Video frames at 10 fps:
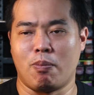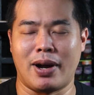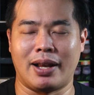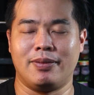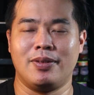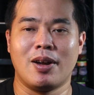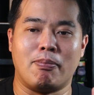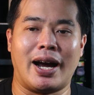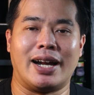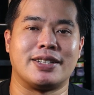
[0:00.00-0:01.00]
but
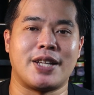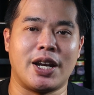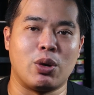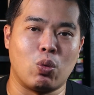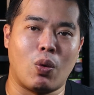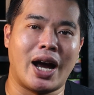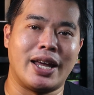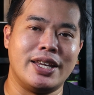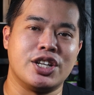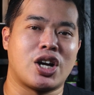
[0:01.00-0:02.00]
by understanding
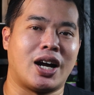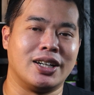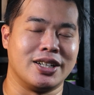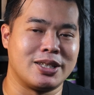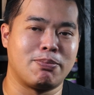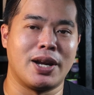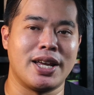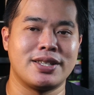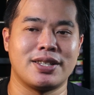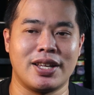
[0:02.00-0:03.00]
why each color is
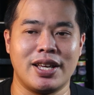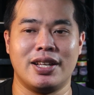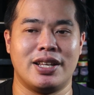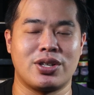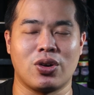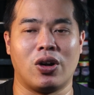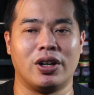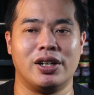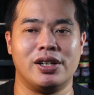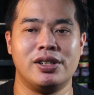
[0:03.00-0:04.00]
placed in this
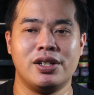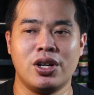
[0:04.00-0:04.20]
order,